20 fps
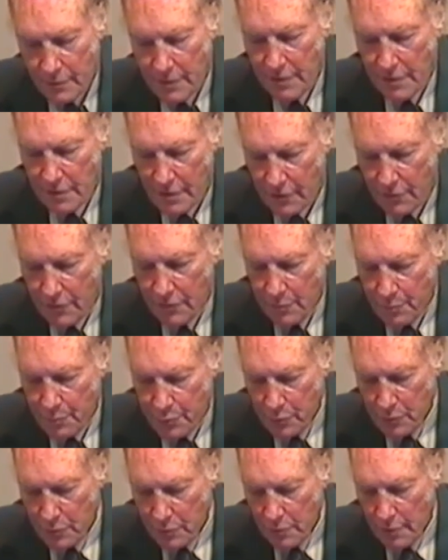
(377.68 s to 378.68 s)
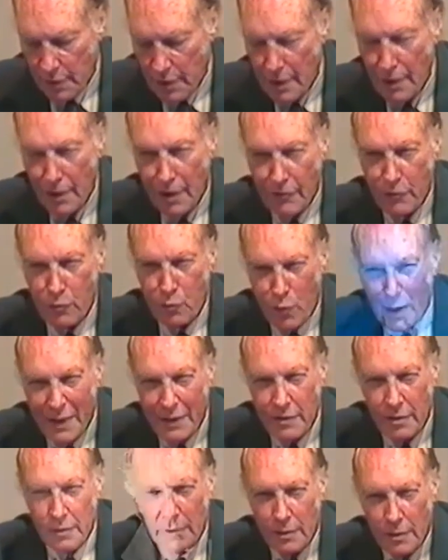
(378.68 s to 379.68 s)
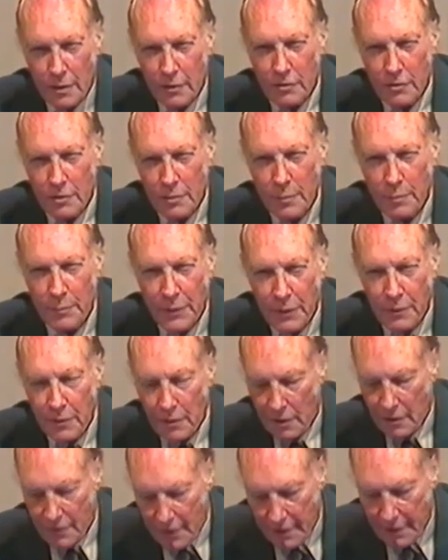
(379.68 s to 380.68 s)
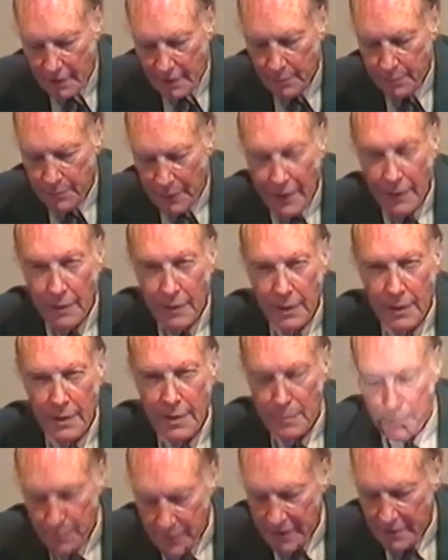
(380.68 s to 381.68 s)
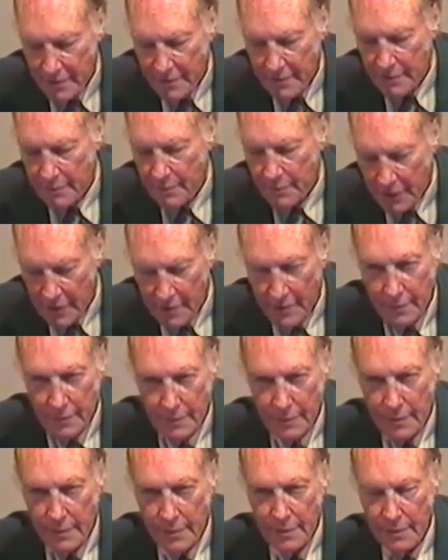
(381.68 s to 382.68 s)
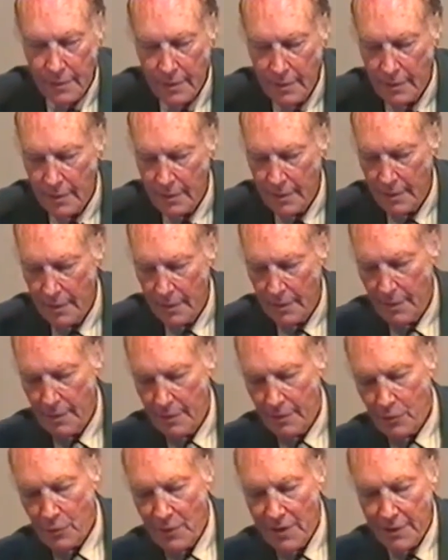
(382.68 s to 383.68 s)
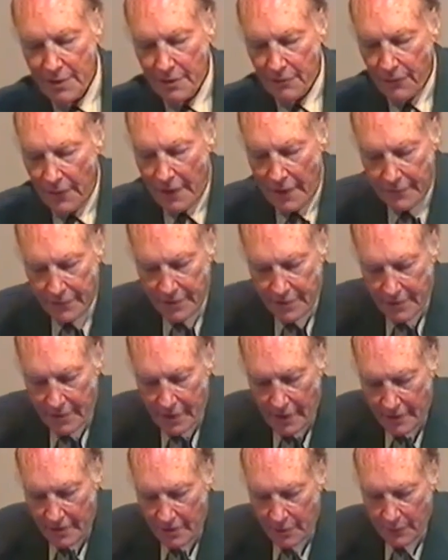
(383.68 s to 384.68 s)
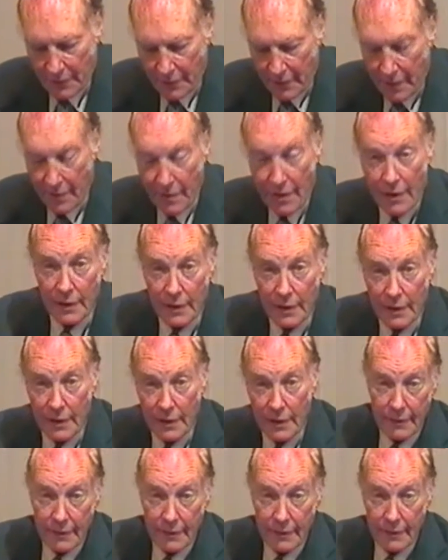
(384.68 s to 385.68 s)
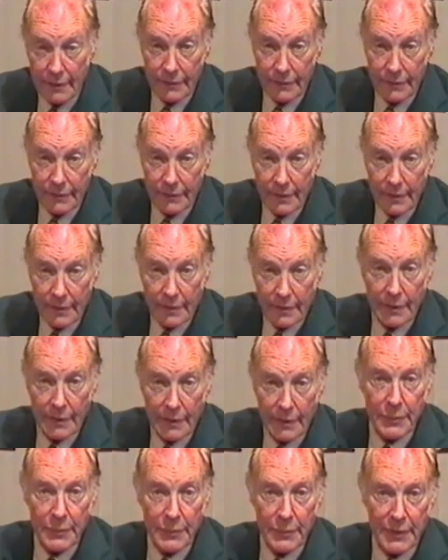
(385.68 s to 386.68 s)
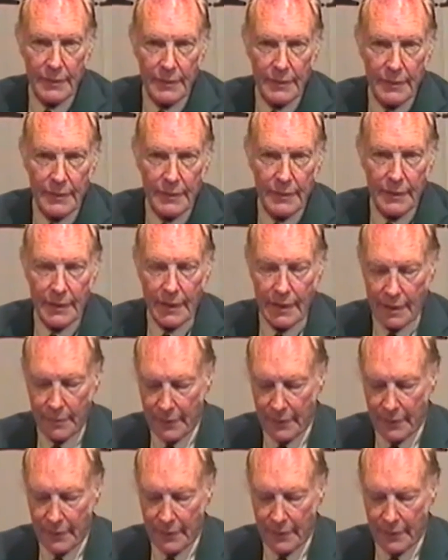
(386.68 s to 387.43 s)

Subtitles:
a central pool of white-hot bureaucratic power based in Brussels. 25 states will thereafter live in peace.